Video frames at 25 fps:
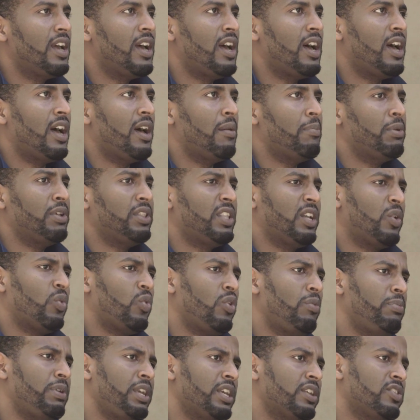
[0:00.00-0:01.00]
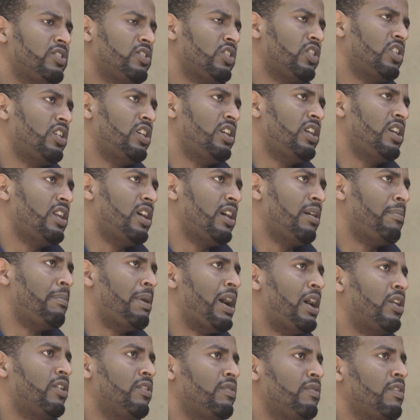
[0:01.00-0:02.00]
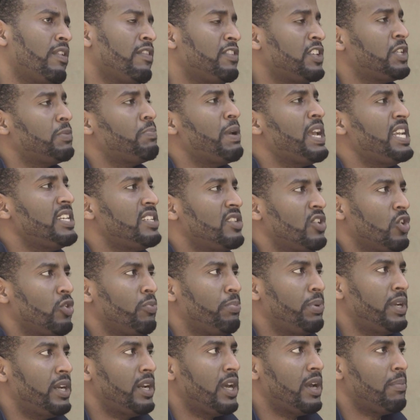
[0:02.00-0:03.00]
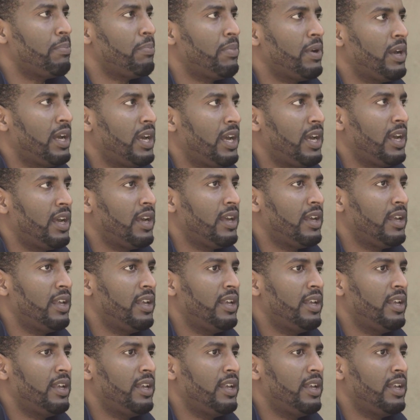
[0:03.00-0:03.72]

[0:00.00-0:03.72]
but there will be a certain amount of space opened up.